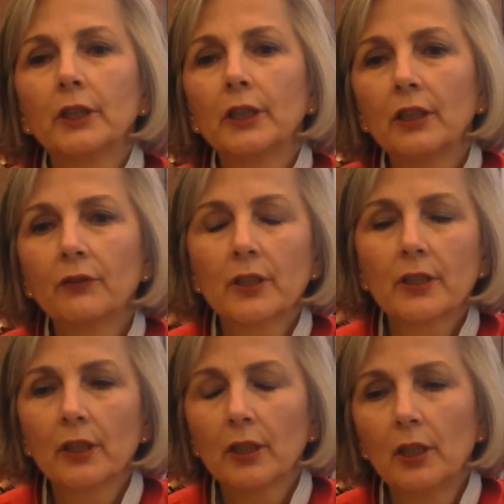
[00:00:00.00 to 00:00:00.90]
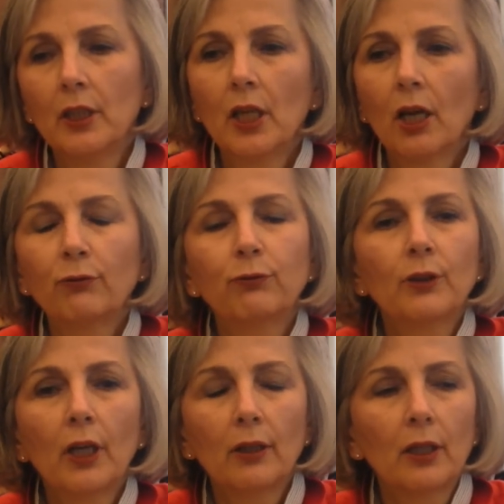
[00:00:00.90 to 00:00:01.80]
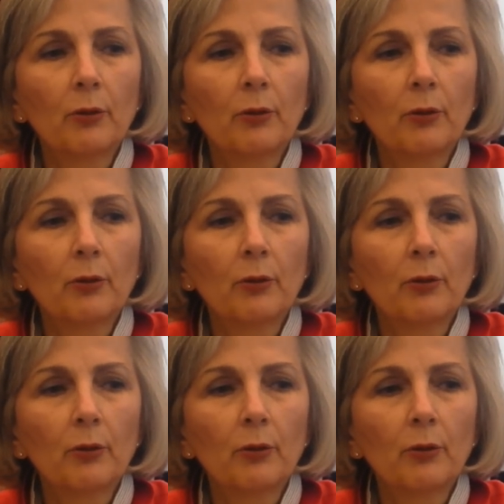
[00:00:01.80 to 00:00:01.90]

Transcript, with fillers: that give us a, a,